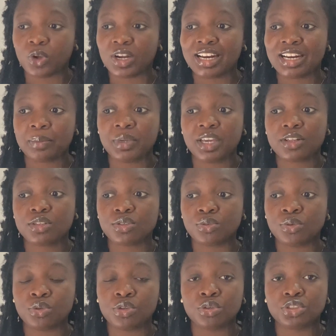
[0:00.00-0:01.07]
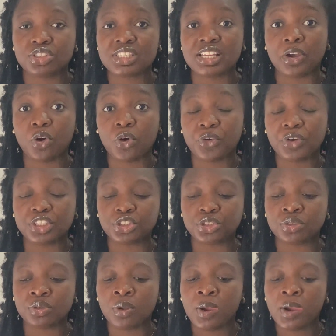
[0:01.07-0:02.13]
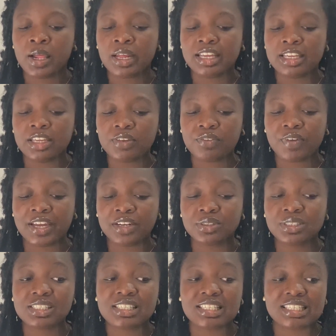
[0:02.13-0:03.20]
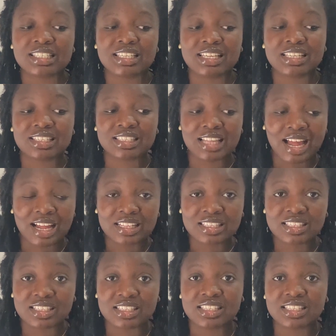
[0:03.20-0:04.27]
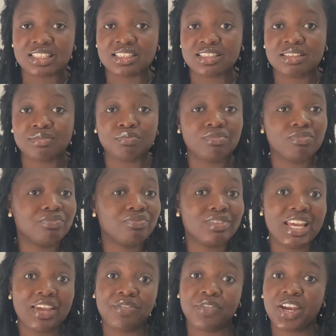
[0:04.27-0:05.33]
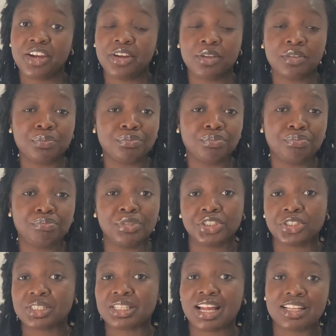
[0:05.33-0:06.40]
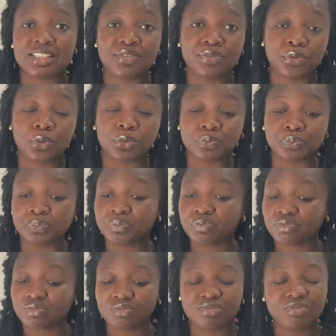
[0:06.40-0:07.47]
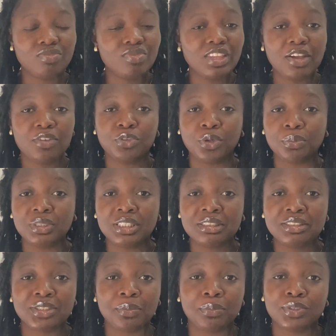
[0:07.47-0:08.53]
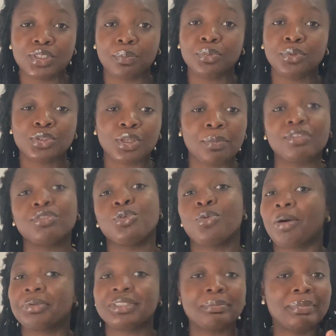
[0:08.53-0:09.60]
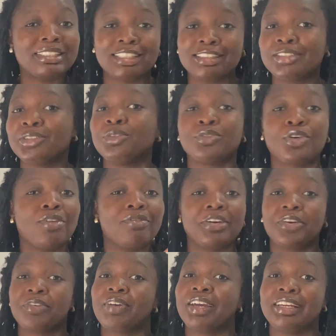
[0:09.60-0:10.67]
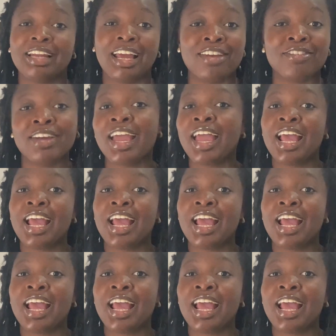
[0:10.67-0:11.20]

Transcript: God, and I'm here to, you know, just encourage you. If I know this is a start, this is a very major start for me. Some of you are watching my channel, you've gone very far in life.